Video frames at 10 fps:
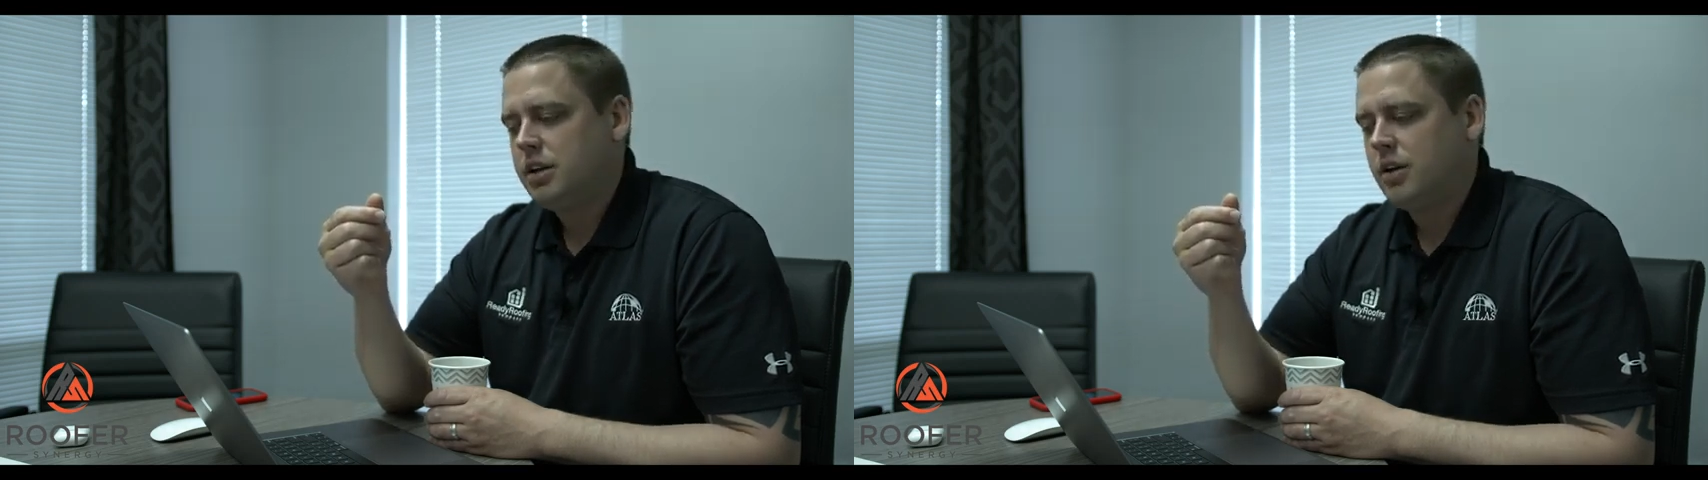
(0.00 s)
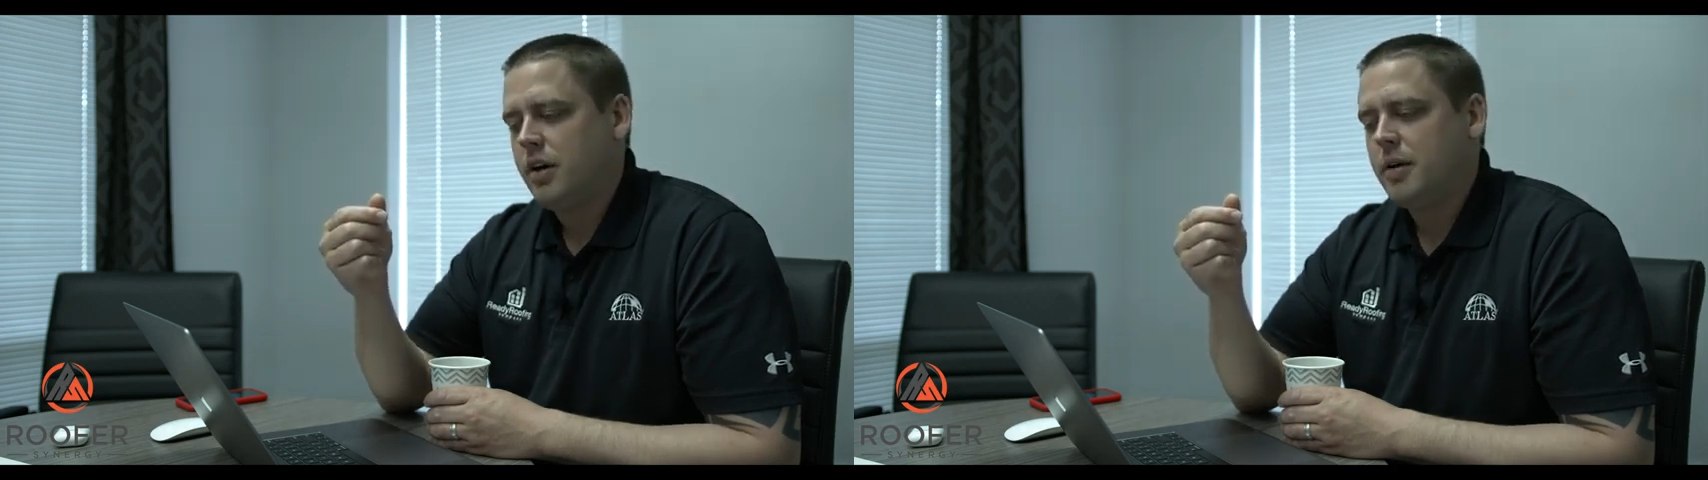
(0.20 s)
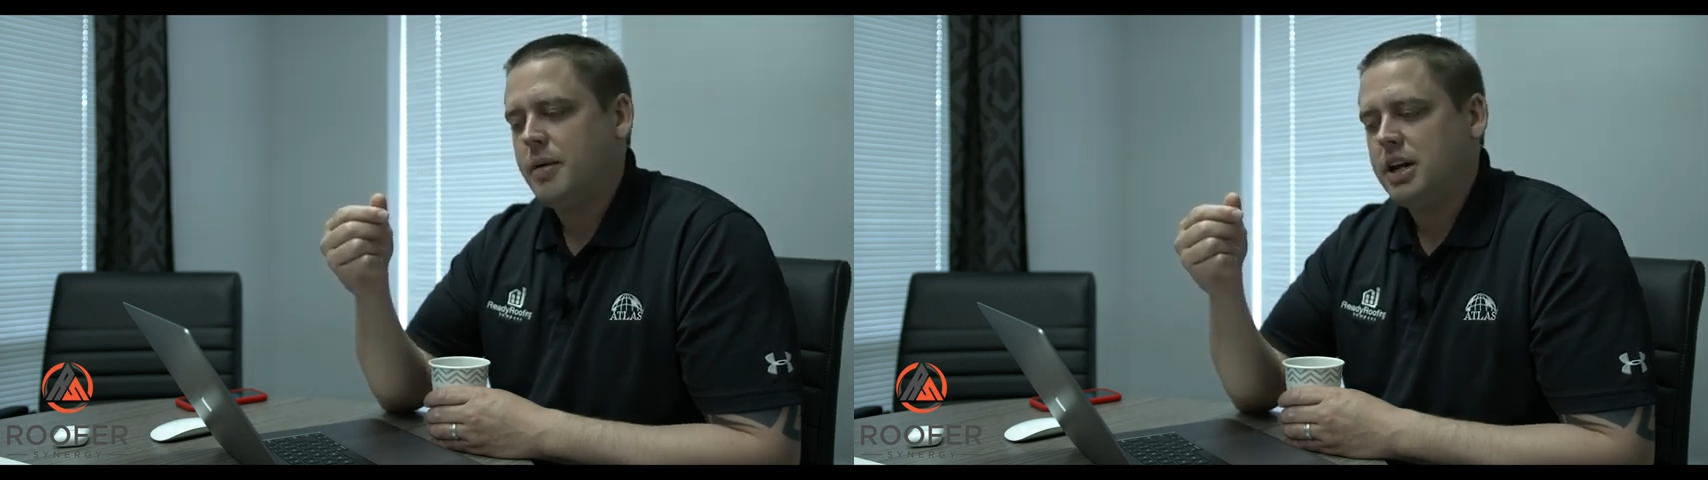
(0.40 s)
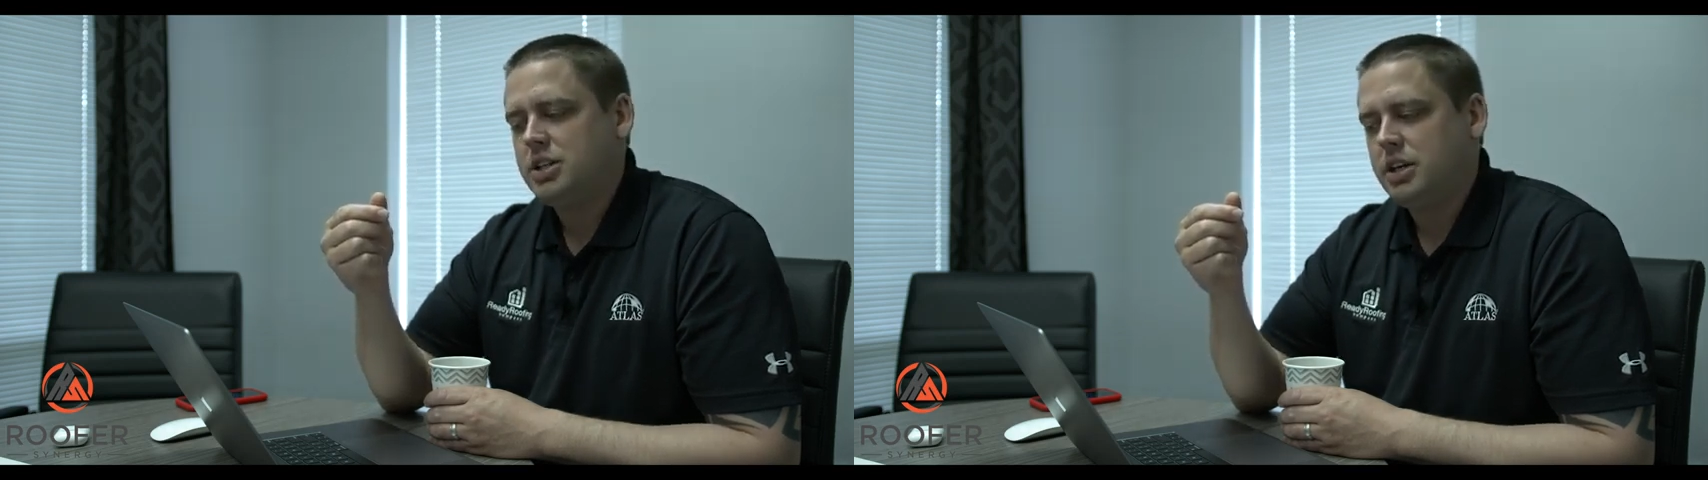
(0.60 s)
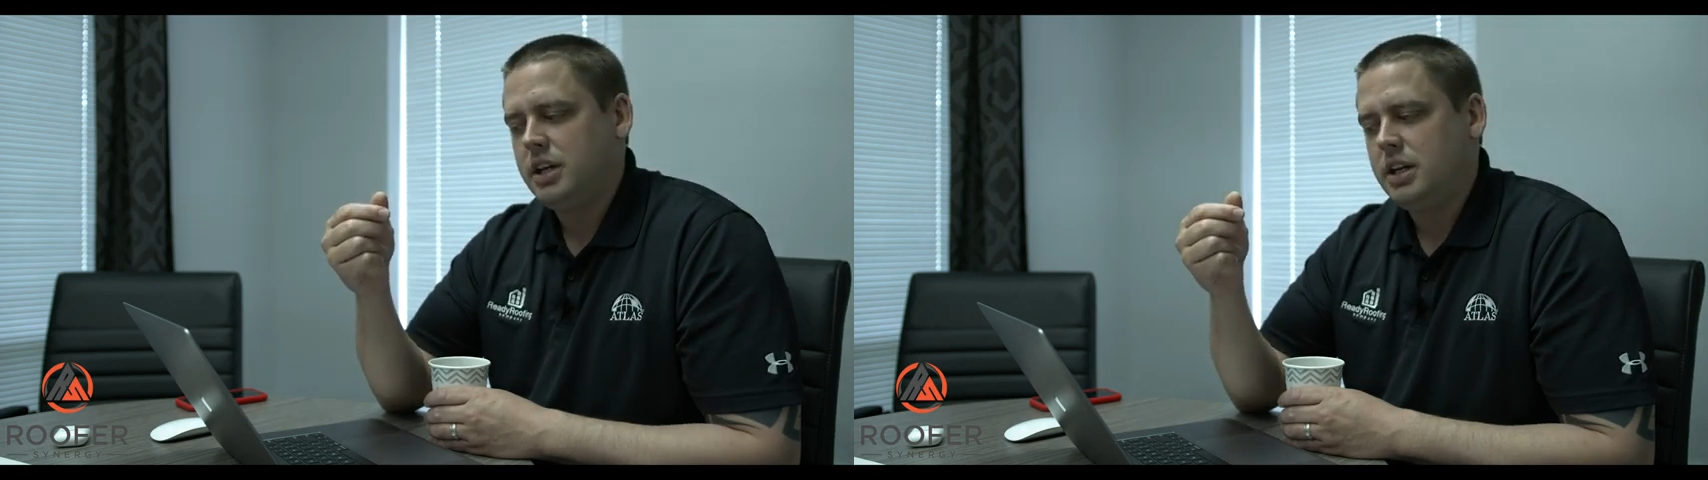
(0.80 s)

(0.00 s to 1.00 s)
your automation